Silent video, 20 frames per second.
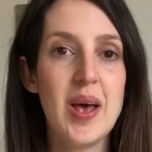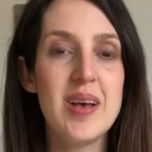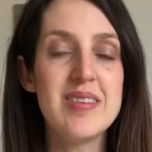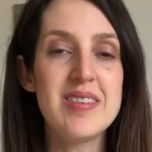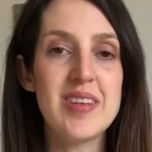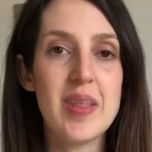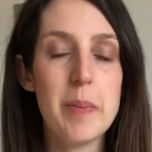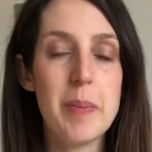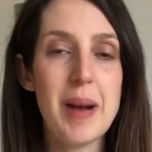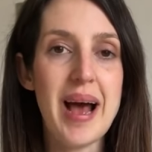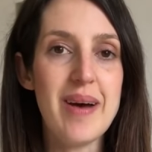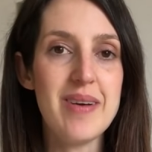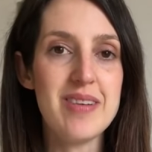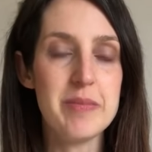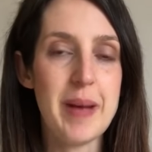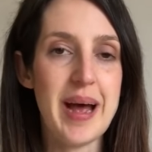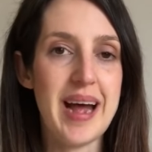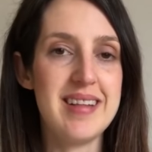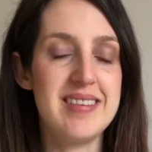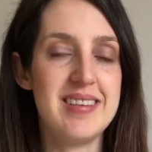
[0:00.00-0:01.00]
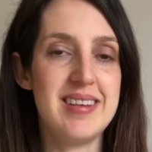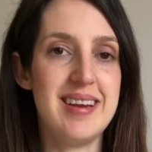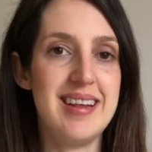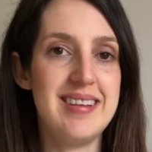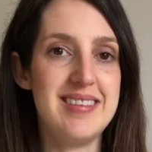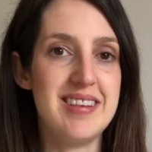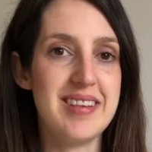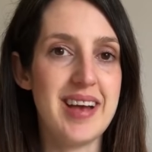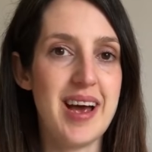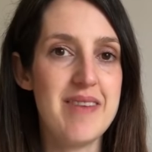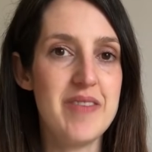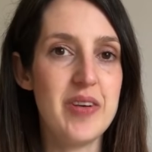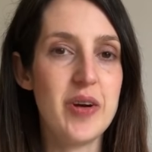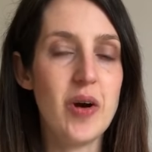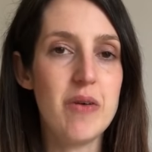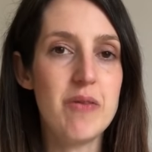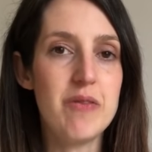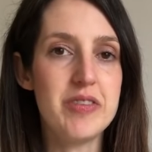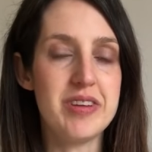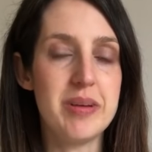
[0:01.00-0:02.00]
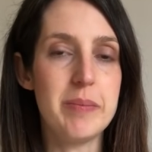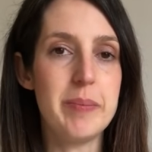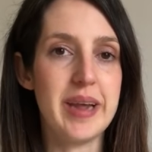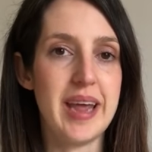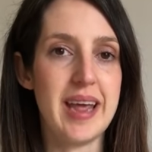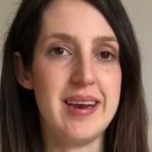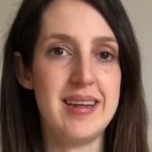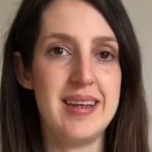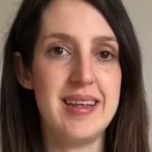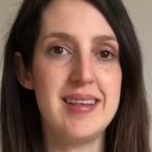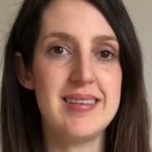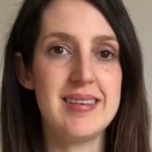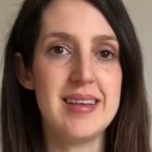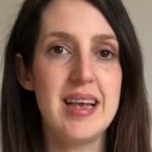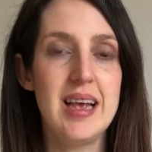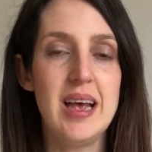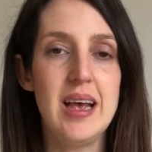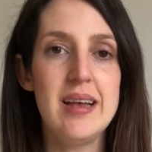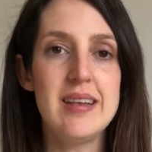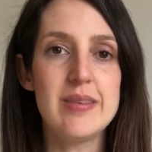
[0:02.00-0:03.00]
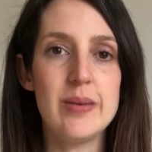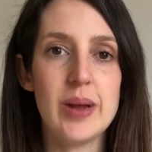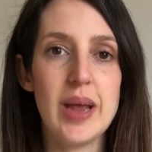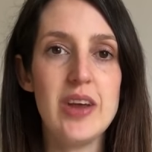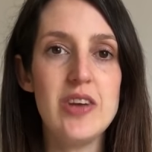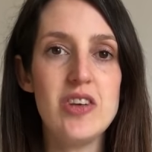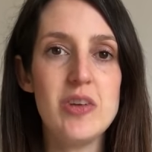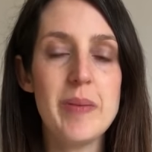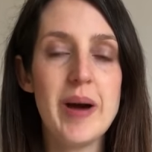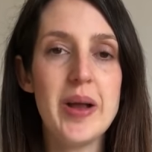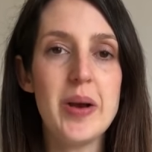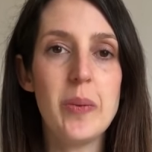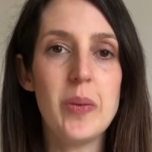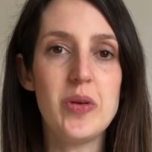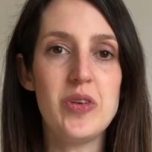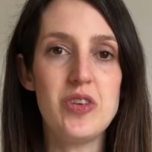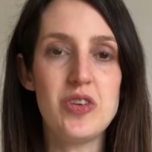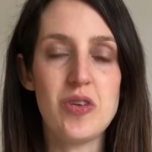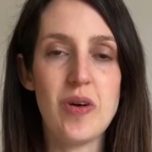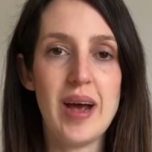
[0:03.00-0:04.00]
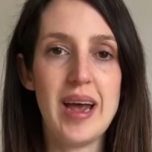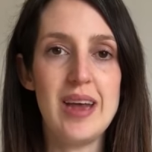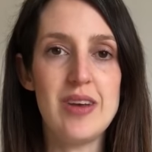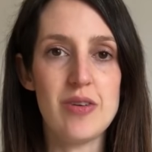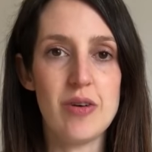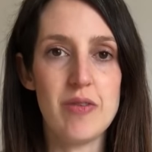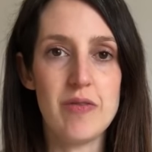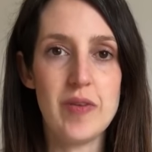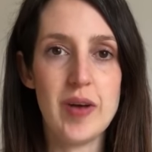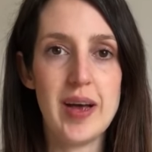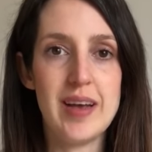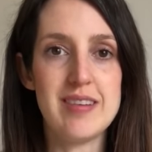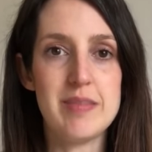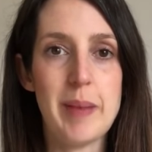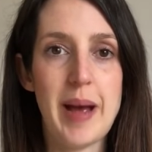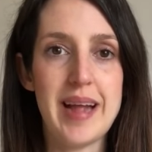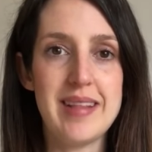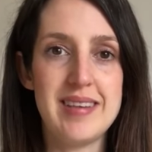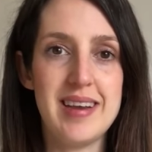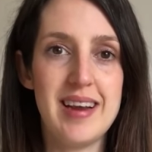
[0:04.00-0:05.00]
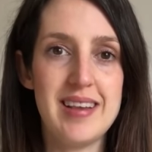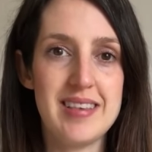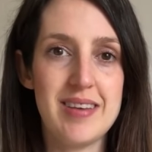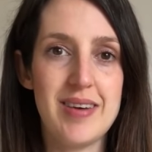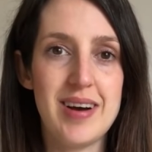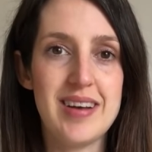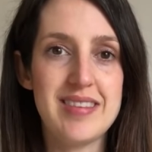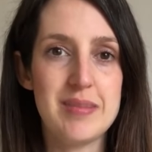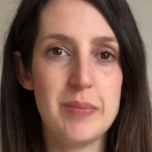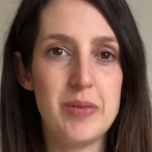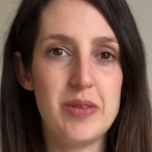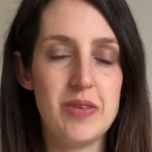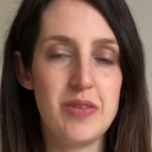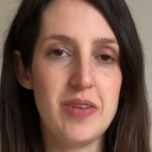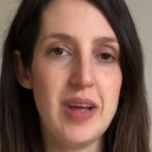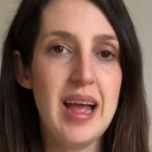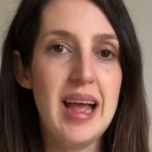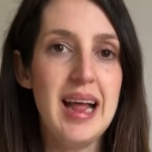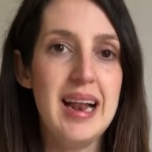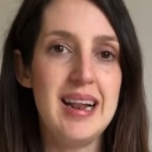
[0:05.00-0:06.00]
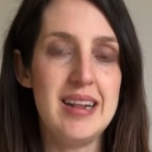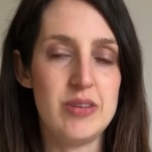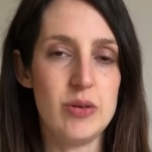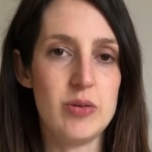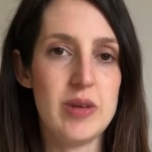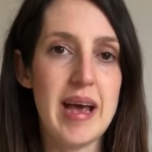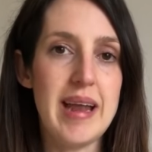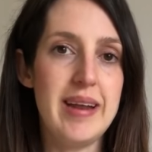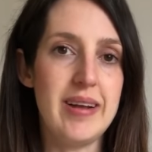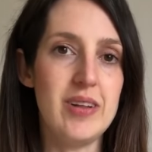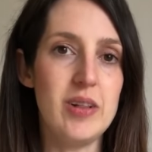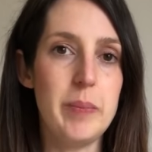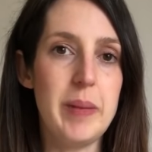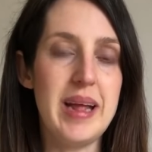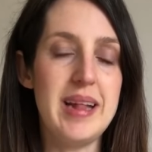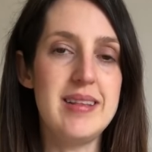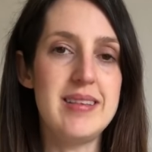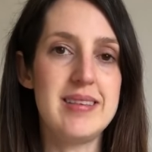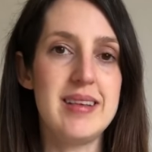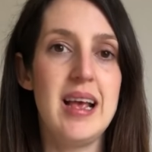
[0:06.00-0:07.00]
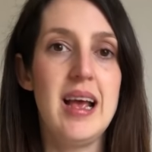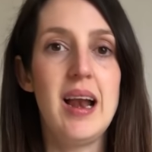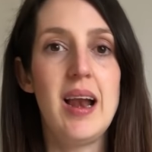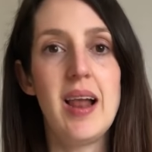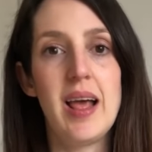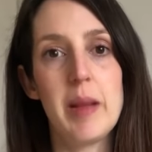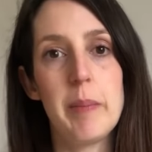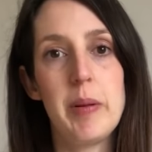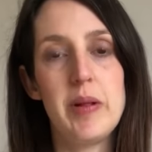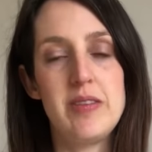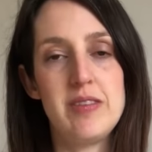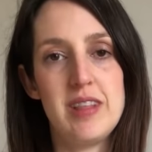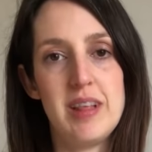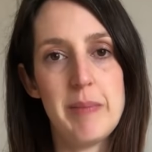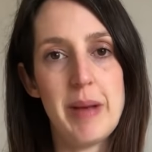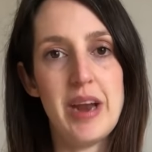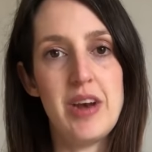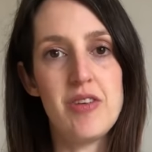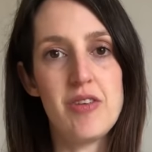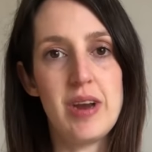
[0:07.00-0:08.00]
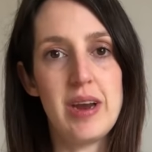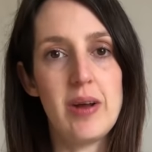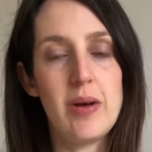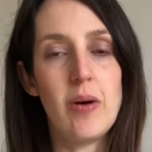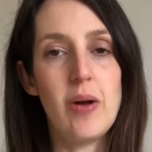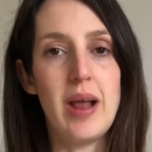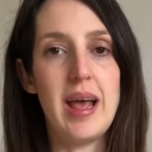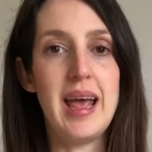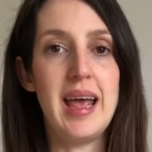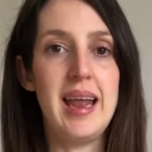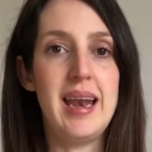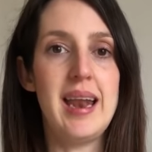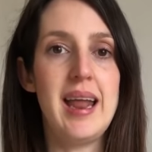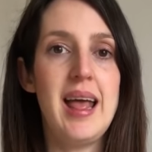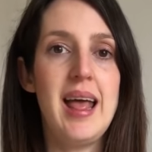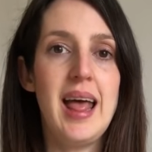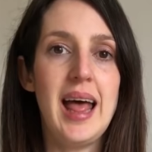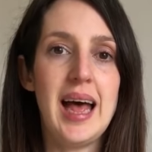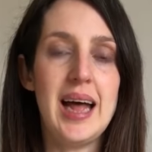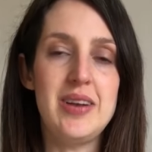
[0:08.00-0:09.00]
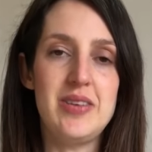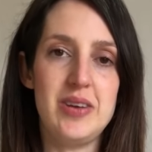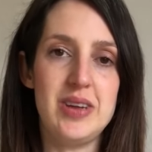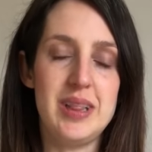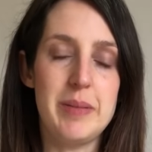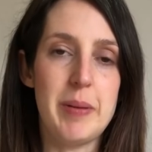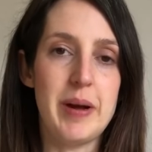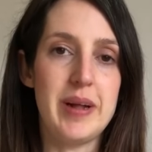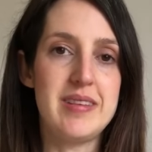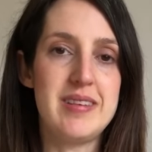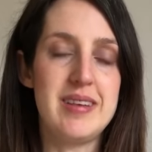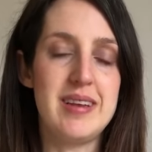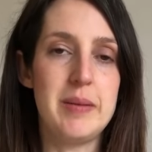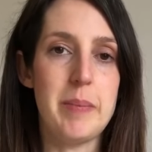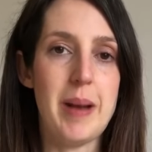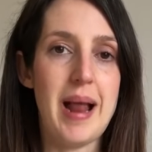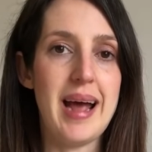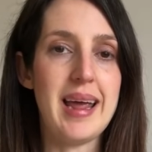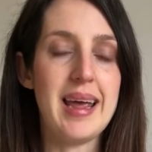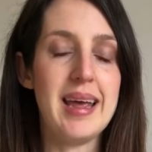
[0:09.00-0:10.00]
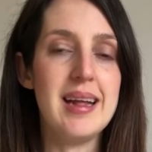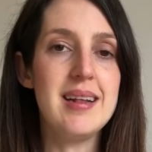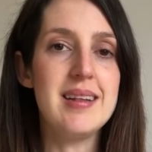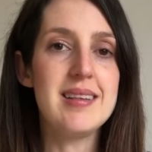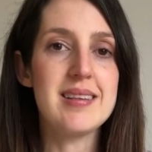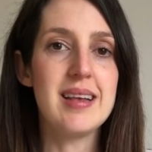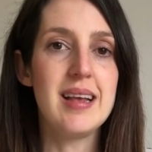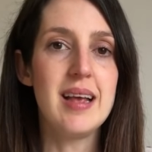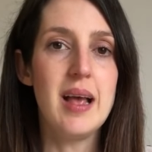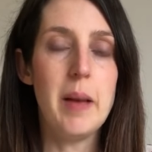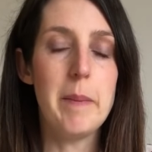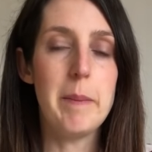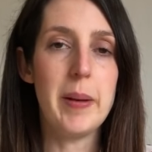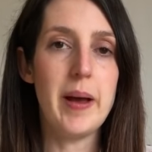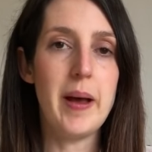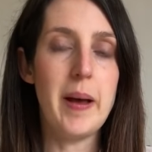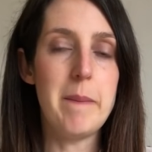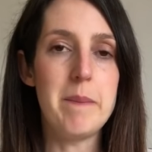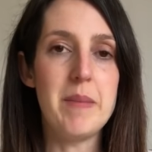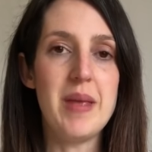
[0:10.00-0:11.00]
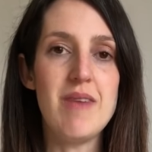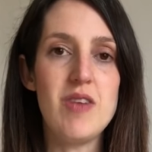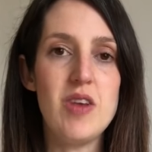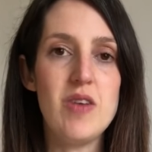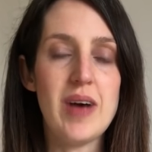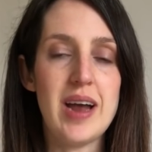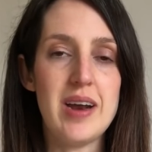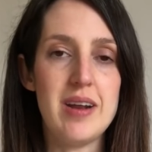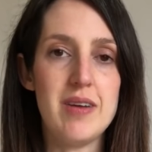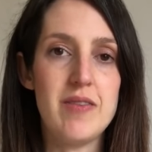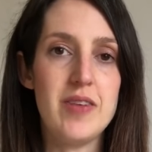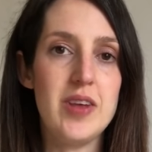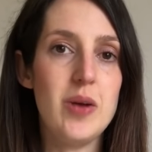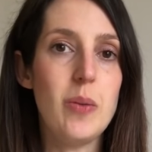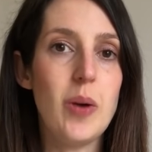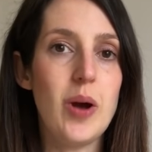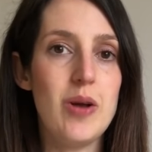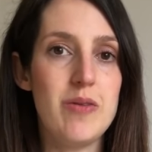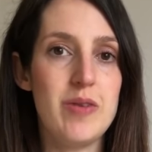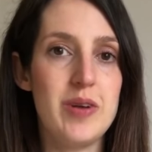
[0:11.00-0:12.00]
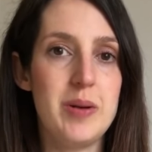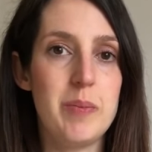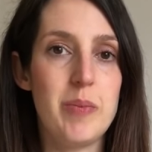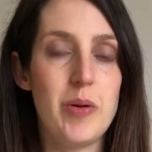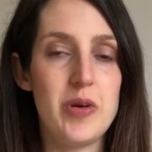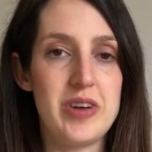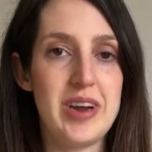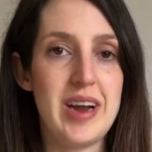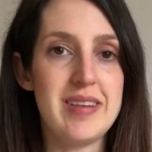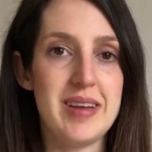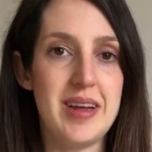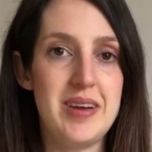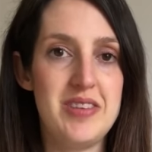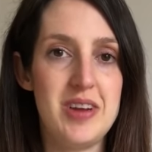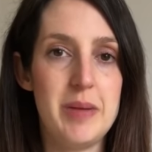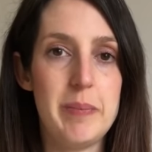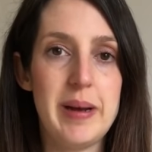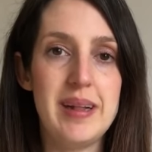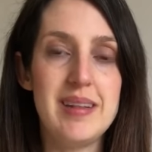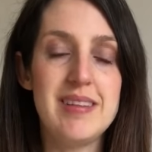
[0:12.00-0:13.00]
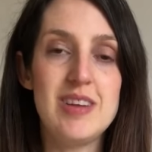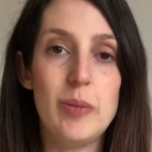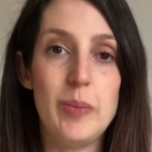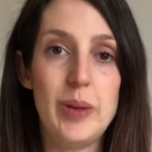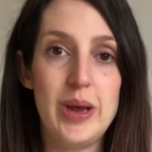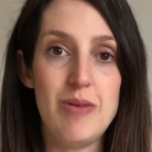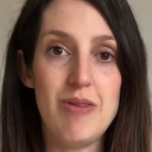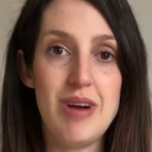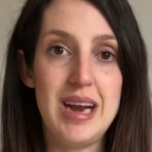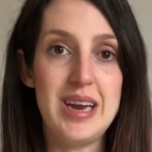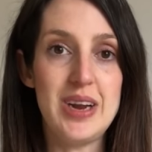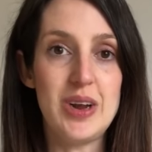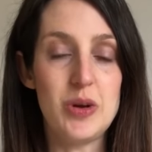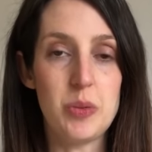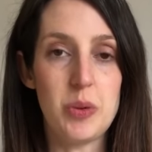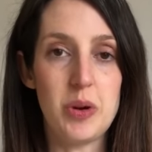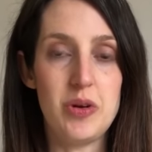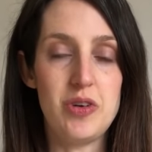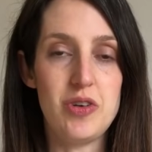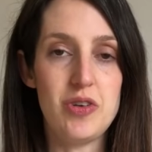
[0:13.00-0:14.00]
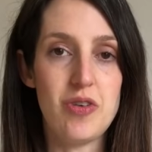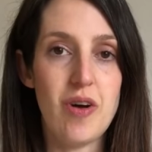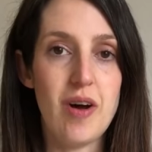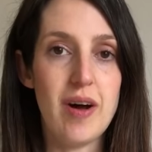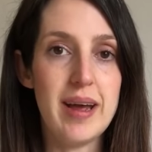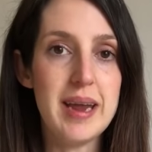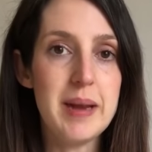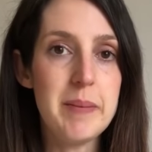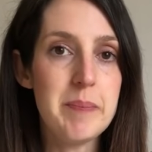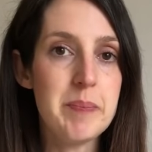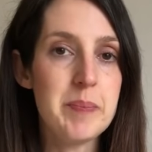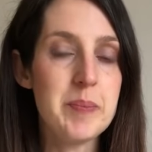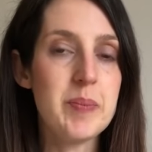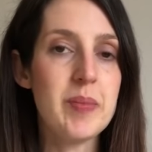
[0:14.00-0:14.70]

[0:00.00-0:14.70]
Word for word: So the blouse pattern is designed for confident beginners. So I guess you might not want to try it as your first pattern because there are some sort of little technical bits like putting the mandarin collar in and doing the button placket. But um, if you've had a few woven projects under your belt, it'll be a really good one to try.